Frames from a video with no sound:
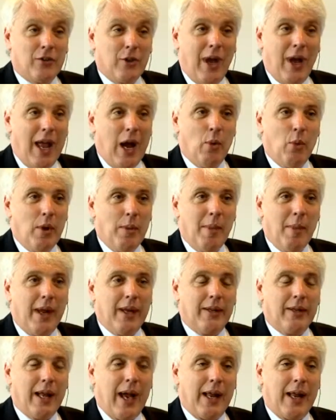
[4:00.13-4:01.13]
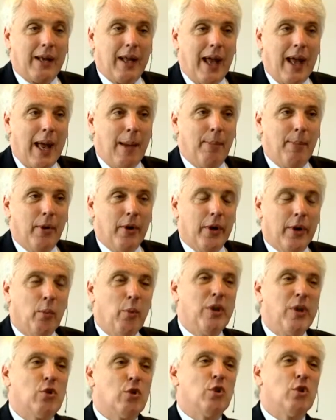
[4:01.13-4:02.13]
to how we make that happen. And
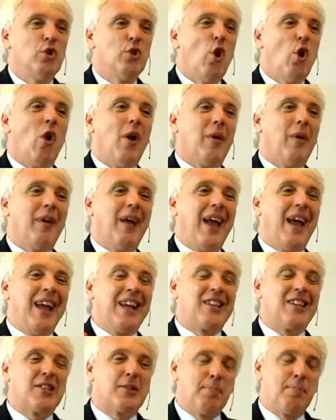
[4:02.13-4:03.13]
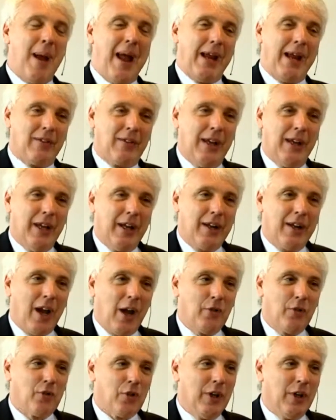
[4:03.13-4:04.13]
we should not expect
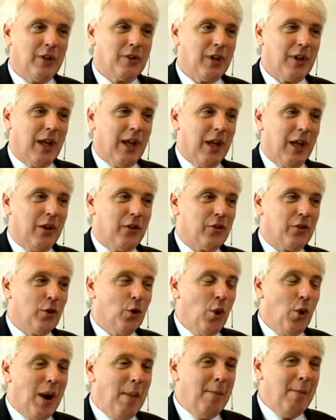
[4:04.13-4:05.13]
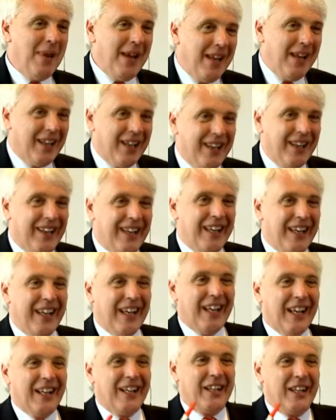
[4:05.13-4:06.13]
countries to immediately
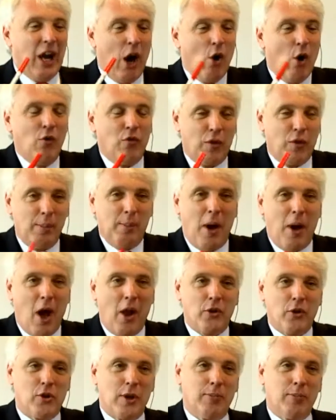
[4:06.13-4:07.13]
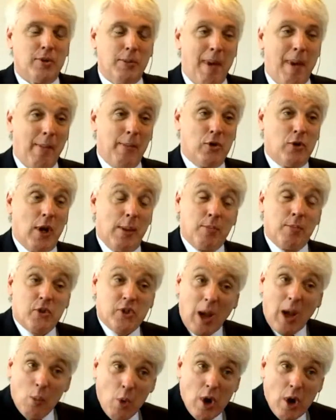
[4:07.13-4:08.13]
go from partnership to membership.
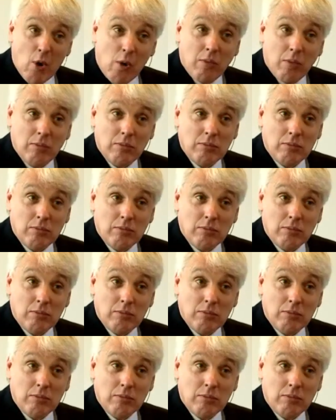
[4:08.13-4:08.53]
Some will,